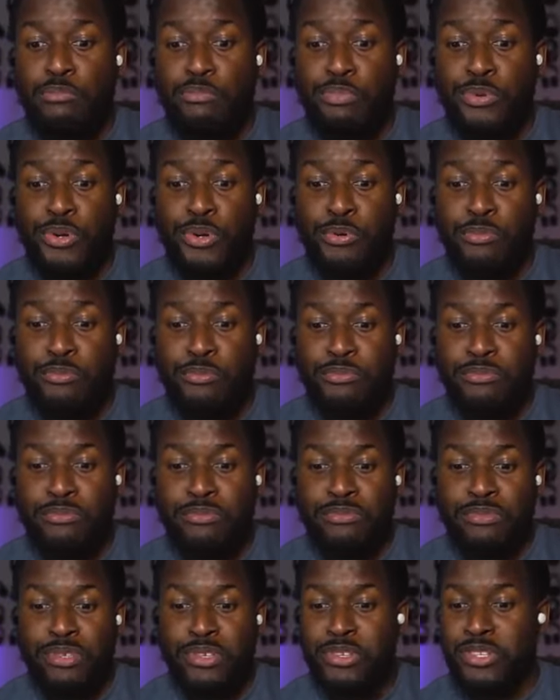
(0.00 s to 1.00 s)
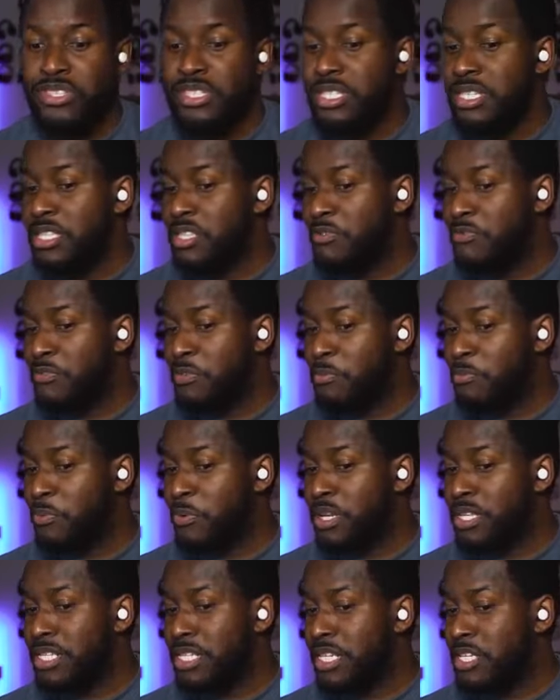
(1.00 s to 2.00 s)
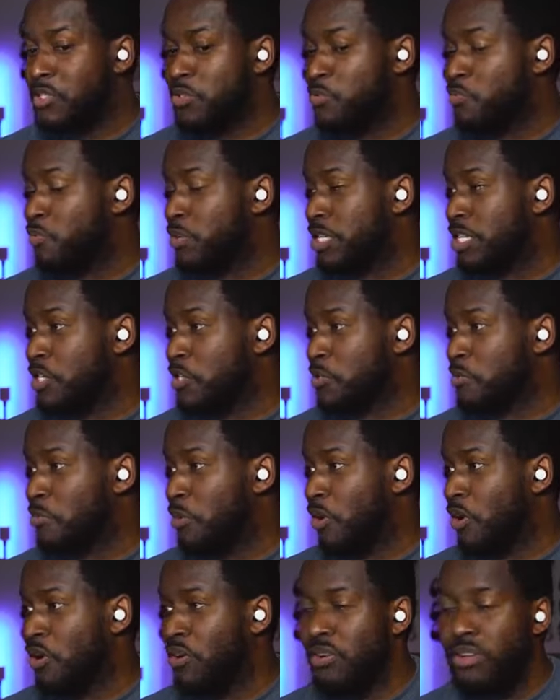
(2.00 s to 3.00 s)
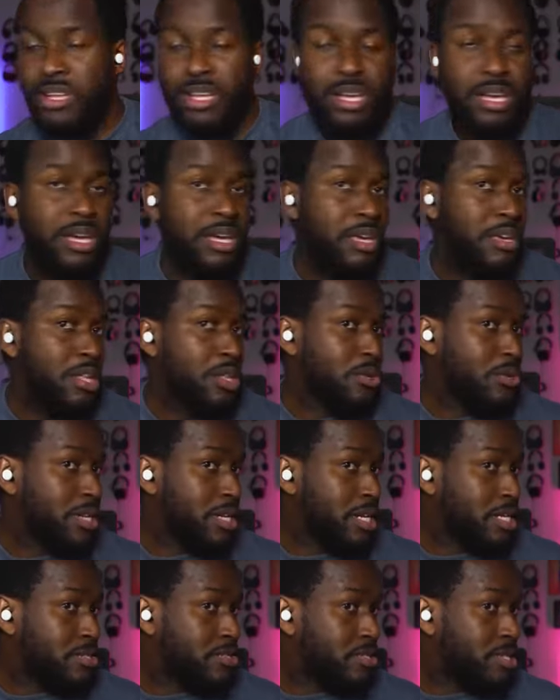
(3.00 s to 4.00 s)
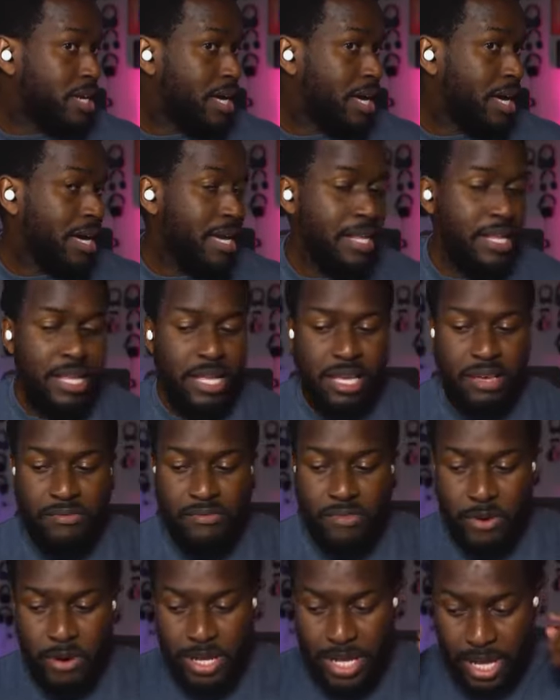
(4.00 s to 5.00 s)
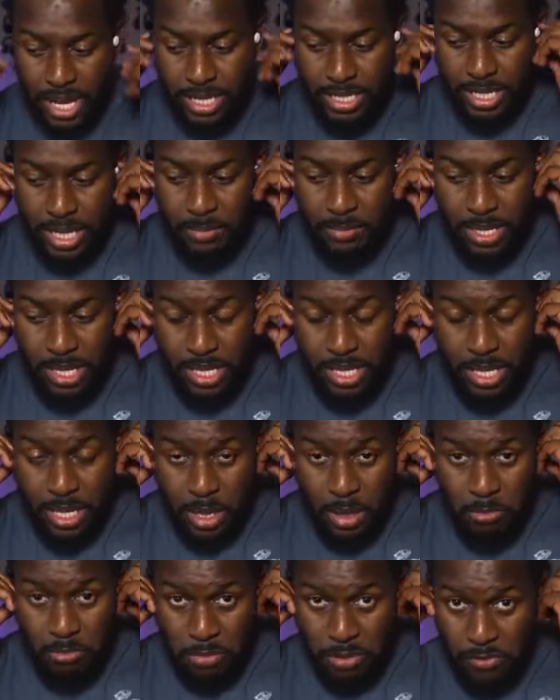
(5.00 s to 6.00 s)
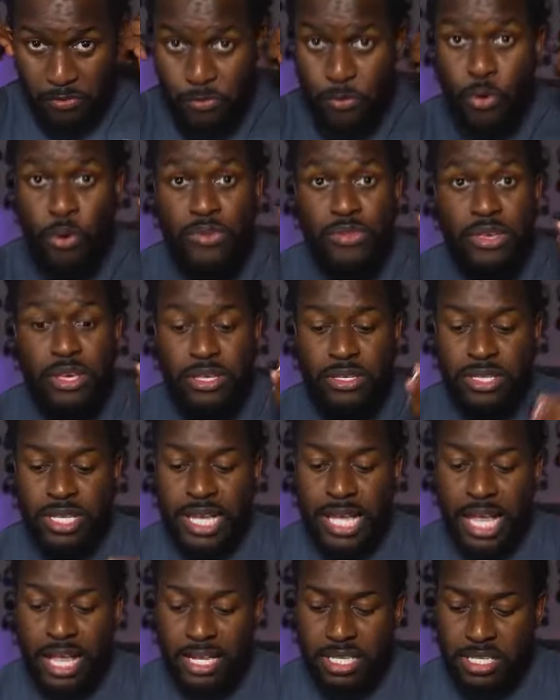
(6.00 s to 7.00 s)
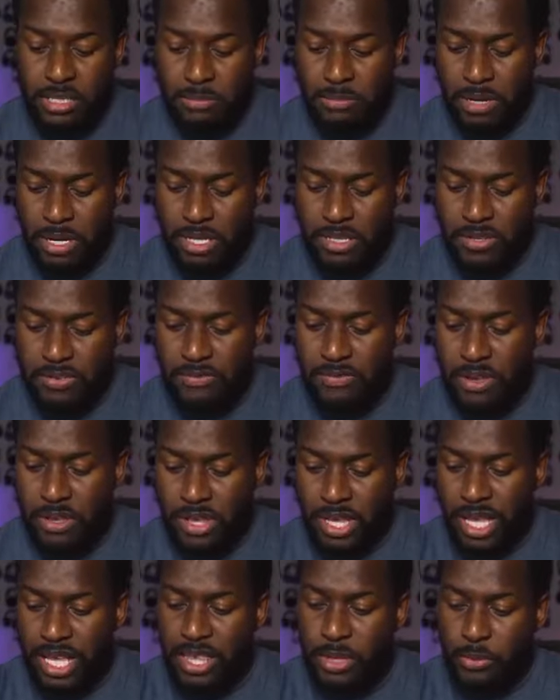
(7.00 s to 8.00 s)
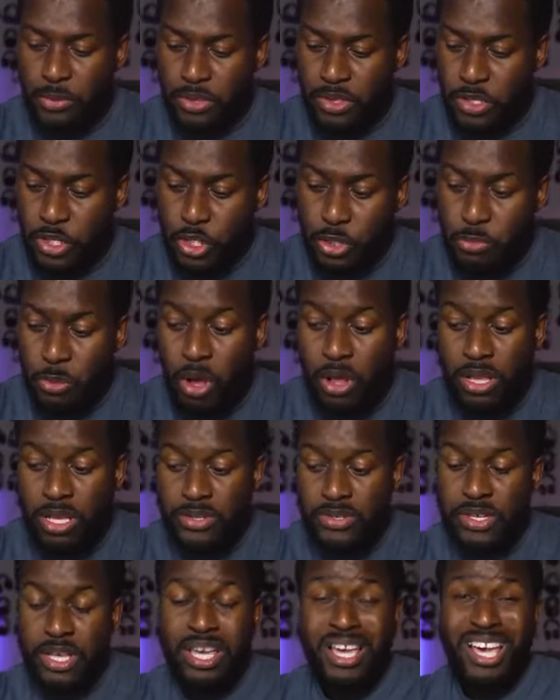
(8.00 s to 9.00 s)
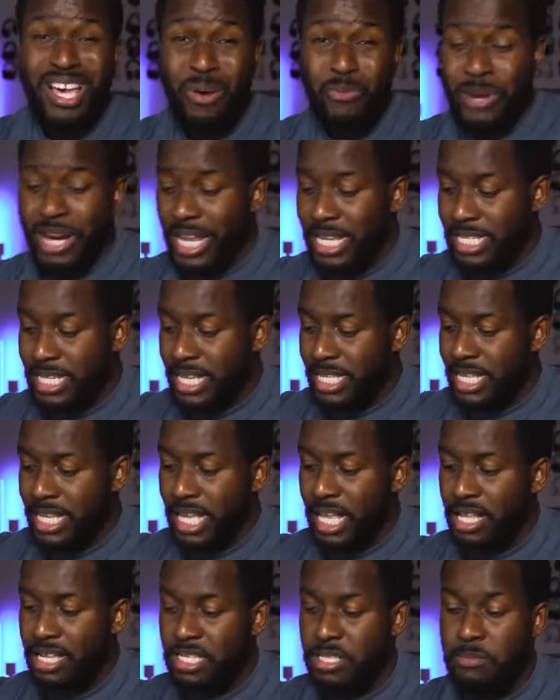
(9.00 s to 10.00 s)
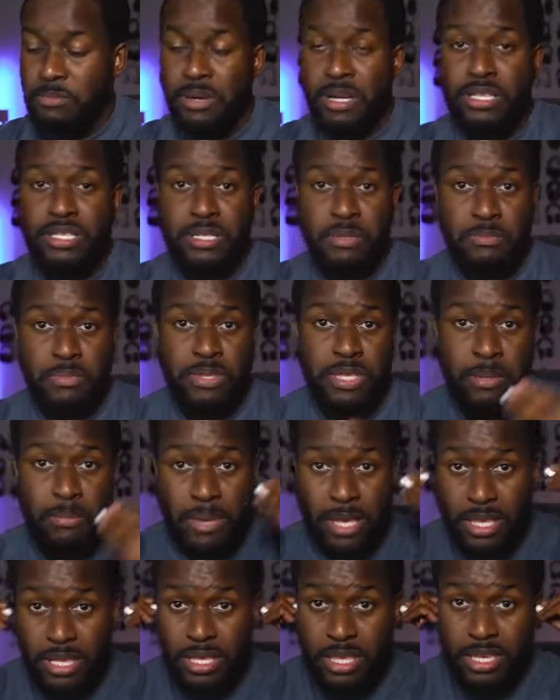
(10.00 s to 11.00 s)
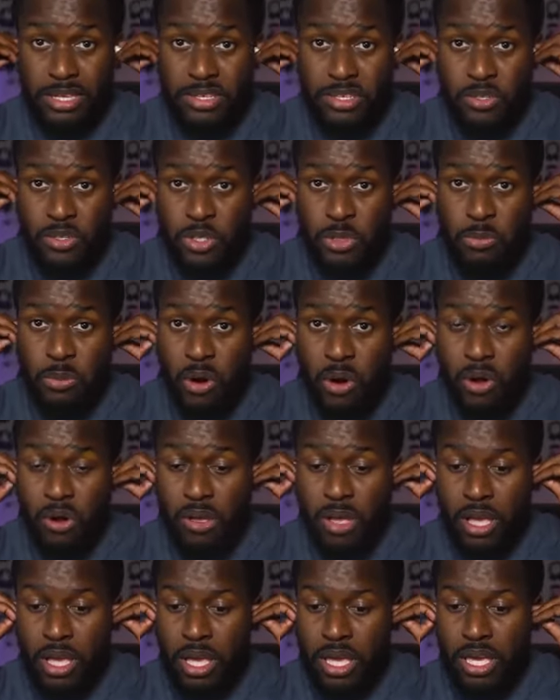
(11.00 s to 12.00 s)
boom, you can see the footprint. It's really small. Look at each side. Very nice. I mean, before this, the Galaxy Buds felt like they were the smallest. And when I take the Galaxy Buds and put them in, they're still small